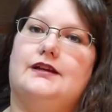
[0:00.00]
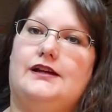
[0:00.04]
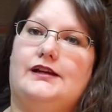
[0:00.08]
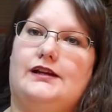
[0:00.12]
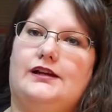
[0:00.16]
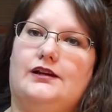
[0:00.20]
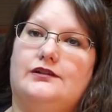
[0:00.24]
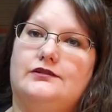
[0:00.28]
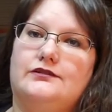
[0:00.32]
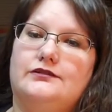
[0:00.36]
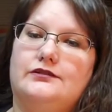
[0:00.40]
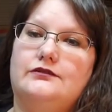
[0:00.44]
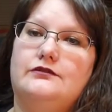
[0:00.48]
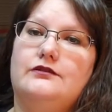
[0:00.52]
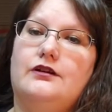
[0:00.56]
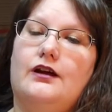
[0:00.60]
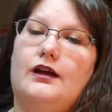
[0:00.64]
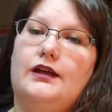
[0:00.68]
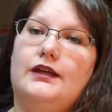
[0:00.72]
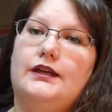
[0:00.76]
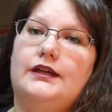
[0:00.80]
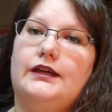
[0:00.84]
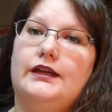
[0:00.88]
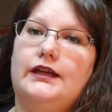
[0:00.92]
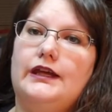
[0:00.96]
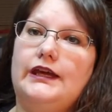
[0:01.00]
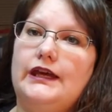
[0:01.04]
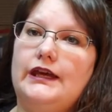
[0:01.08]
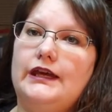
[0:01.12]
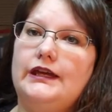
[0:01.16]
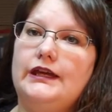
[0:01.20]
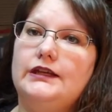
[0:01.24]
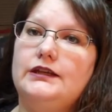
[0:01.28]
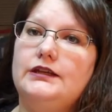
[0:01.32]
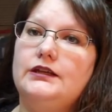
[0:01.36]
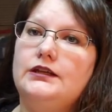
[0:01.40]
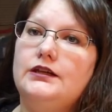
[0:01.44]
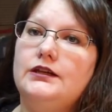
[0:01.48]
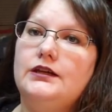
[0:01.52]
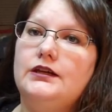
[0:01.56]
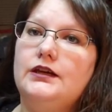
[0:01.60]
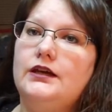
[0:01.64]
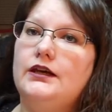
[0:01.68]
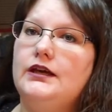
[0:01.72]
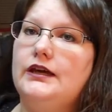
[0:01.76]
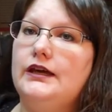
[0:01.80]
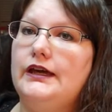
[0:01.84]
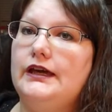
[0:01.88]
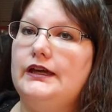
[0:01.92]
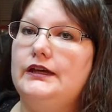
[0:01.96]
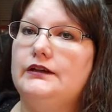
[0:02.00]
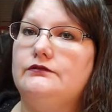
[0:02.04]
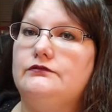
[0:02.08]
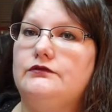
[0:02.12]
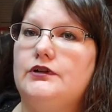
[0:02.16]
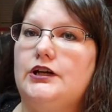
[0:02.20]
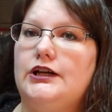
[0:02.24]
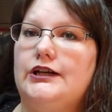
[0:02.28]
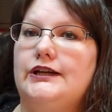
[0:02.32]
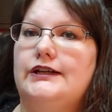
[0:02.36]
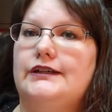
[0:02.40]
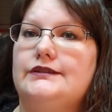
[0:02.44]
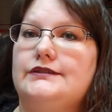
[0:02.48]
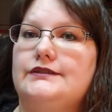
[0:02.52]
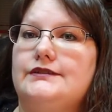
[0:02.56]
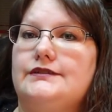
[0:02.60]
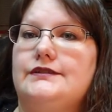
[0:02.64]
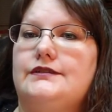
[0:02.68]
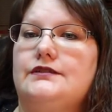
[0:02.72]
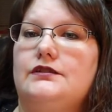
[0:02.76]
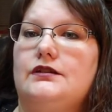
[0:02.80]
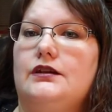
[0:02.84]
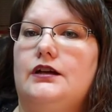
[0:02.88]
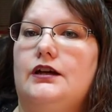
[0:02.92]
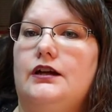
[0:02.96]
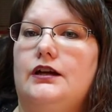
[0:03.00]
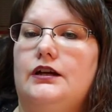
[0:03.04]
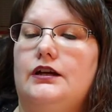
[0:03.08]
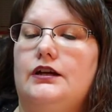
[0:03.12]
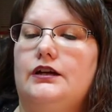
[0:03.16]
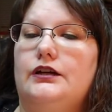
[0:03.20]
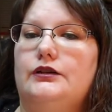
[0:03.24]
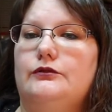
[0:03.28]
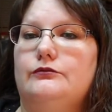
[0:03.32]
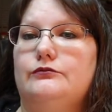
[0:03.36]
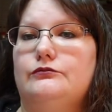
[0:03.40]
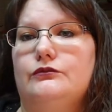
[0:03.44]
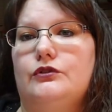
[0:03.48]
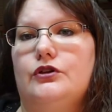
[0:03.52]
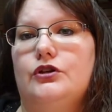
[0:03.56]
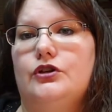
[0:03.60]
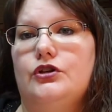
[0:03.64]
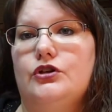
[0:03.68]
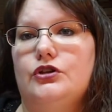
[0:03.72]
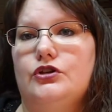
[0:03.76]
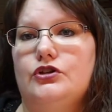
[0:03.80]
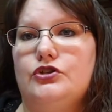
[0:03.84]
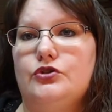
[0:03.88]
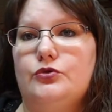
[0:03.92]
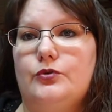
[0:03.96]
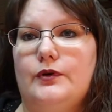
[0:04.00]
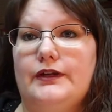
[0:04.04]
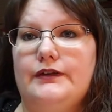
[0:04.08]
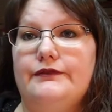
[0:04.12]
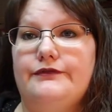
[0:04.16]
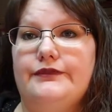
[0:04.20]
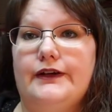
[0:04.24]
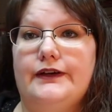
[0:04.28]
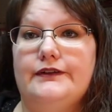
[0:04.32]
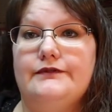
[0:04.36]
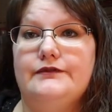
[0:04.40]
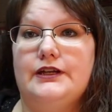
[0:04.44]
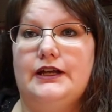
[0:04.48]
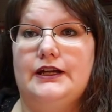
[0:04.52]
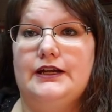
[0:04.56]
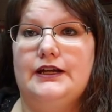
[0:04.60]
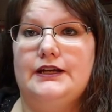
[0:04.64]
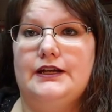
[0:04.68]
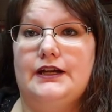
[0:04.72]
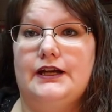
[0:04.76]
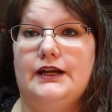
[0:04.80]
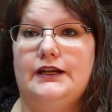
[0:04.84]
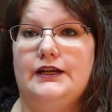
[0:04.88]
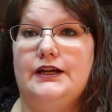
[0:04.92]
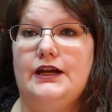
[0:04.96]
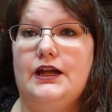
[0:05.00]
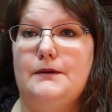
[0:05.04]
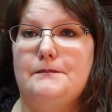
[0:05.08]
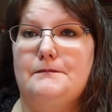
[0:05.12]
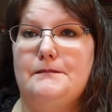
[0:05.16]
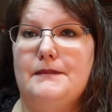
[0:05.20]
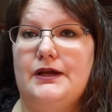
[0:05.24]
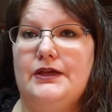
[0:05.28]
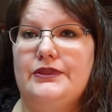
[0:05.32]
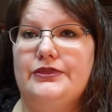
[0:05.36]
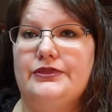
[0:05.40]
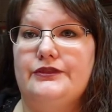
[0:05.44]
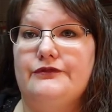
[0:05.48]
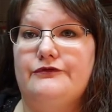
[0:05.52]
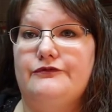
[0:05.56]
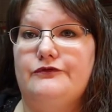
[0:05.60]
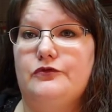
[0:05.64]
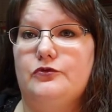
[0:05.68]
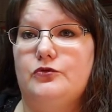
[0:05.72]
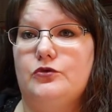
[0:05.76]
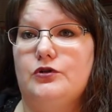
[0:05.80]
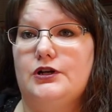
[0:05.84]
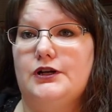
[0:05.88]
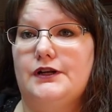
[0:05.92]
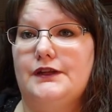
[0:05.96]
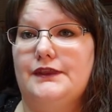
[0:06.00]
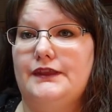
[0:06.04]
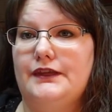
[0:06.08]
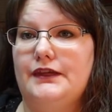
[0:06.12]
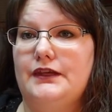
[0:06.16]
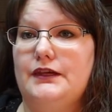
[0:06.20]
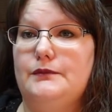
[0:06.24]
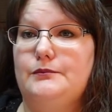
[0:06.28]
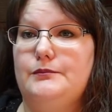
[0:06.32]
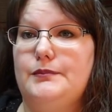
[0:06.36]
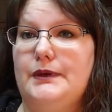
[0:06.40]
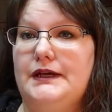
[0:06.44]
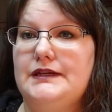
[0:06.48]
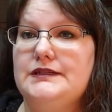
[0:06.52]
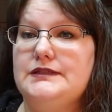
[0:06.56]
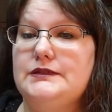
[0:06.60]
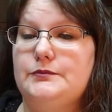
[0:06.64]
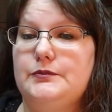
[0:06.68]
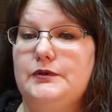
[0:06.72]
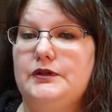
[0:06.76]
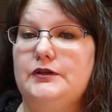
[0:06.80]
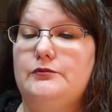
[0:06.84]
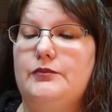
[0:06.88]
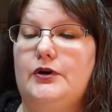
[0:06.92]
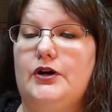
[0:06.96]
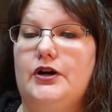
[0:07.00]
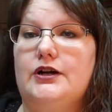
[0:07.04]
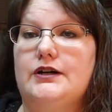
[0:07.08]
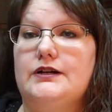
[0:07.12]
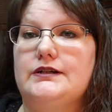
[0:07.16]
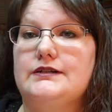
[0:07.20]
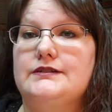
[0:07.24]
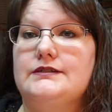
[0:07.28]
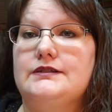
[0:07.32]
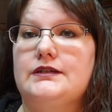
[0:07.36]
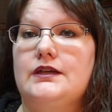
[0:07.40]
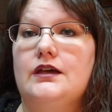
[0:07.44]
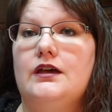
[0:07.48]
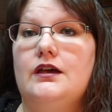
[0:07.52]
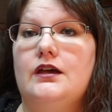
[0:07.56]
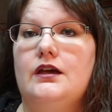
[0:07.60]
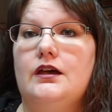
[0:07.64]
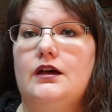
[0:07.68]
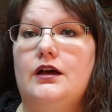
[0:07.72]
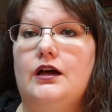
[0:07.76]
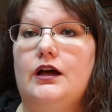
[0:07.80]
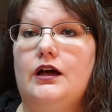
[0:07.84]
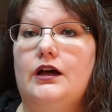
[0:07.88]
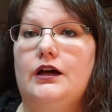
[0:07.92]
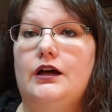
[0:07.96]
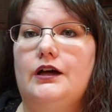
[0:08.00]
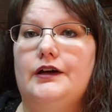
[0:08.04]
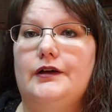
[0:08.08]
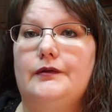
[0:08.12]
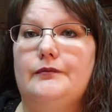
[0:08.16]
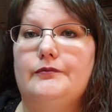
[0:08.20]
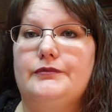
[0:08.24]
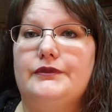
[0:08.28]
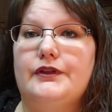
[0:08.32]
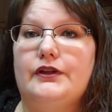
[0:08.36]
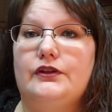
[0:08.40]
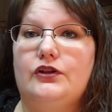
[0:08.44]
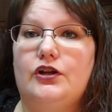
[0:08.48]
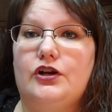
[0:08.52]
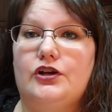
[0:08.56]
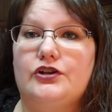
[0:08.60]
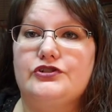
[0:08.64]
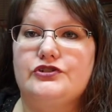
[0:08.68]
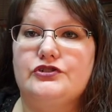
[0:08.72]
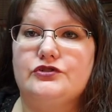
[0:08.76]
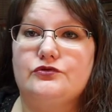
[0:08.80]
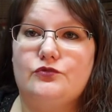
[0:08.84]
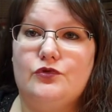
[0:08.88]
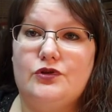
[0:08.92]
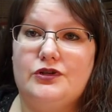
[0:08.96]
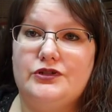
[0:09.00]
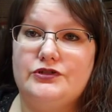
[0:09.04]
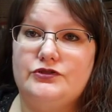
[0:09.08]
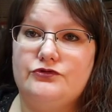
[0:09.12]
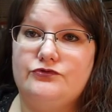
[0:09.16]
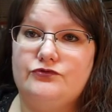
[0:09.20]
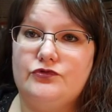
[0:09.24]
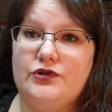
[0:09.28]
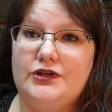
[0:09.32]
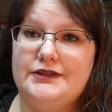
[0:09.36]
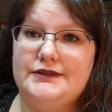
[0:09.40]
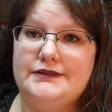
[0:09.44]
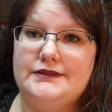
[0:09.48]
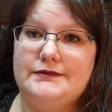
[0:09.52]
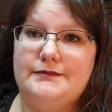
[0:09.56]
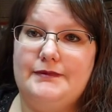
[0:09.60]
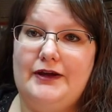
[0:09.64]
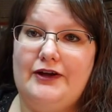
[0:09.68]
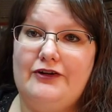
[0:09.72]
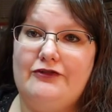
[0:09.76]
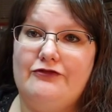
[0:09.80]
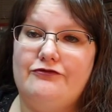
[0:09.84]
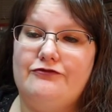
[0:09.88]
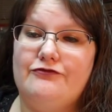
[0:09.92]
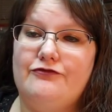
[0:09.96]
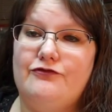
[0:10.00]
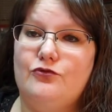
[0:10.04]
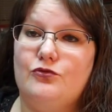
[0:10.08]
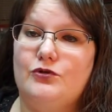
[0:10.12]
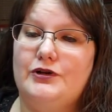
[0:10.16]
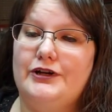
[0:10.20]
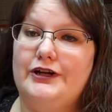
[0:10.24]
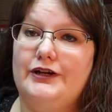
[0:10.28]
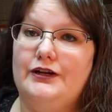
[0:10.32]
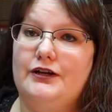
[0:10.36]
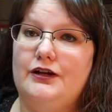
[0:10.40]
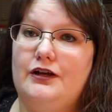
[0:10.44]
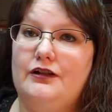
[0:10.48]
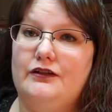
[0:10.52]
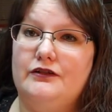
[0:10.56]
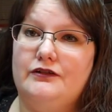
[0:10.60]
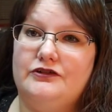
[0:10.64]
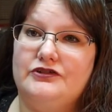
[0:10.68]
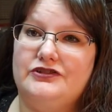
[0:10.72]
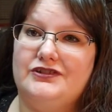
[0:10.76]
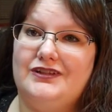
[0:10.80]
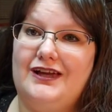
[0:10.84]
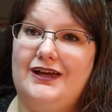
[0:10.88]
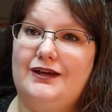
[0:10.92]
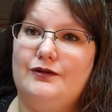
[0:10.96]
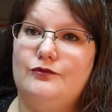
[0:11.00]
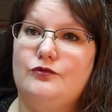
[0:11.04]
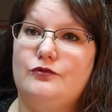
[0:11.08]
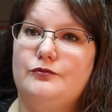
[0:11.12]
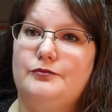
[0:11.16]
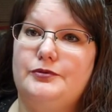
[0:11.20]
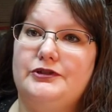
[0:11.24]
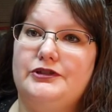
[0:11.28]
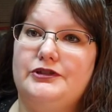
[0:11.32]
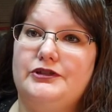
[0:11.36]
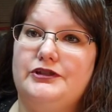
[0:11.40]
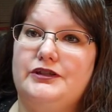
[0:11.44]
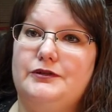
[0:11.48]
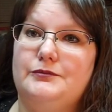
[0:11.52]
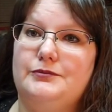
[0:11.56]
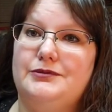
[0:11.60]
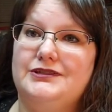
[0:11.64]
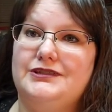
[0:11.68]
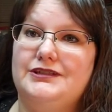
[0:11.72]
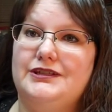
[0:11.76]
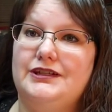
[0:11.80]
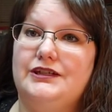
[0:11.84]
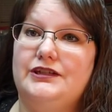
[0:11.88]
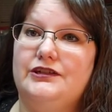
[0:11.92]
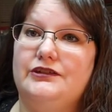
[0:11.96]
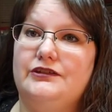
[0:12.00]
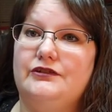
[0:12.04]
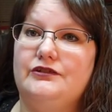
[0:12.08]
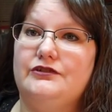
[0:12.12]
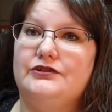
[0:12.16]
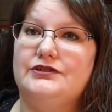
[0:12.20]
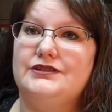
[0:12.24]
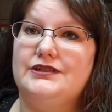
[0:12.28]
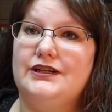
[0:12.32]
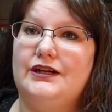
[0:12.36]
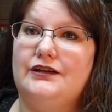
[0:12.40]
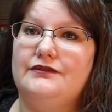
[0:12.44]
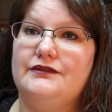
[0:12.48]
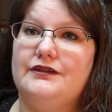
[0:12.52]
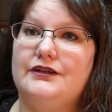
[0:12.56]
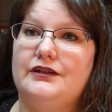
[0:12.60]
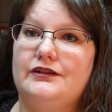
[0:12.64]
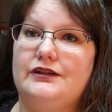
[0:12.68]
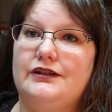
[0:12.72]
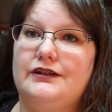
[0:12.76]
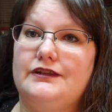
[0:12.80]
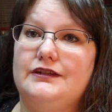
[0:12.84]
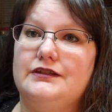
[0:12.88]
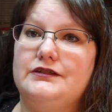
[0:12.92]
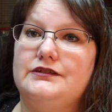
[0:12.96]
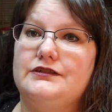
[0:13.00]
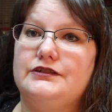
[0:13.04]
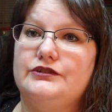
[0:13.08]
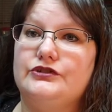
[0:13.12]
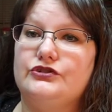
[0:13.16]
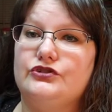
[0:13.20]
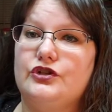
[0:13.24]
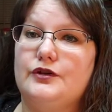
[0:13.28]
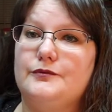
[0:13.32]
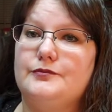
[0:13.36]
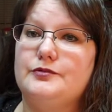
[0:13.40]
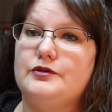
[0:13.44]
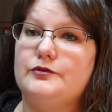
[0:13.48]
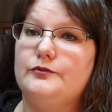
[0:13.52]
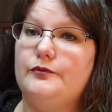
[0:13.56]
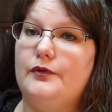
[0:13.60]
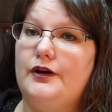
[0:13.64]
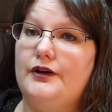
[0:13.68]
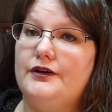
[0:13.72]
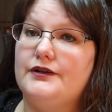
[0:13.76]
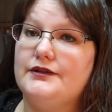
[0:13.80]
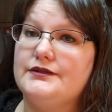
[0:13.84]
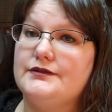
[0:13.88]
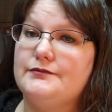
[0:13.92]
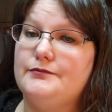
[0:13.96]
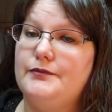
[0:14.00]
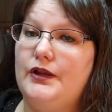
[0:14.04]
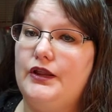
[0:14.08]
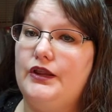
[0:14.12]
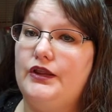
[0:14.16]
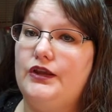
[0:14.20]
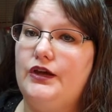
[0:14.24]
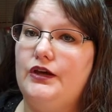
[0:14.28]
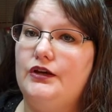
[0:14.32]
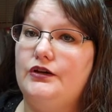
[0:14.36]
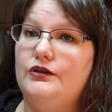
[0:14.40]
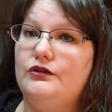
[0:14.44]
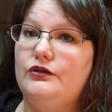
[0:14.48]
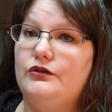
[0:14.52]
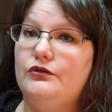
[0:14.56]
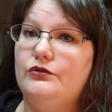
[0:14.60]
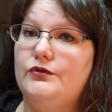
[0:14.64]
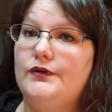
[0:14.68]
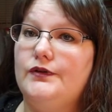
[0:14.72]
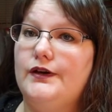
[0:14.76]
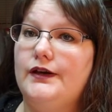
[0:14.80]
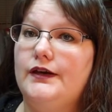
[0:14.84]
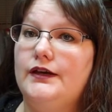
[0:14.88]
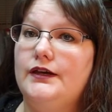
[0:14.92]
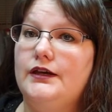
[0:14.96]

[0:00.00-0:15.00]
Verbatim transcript: I also got it in. It runs um, $25.99 a month for the Best Bead Box. Um, the larger one runs about $40. I will put the particulars down there in the description box below.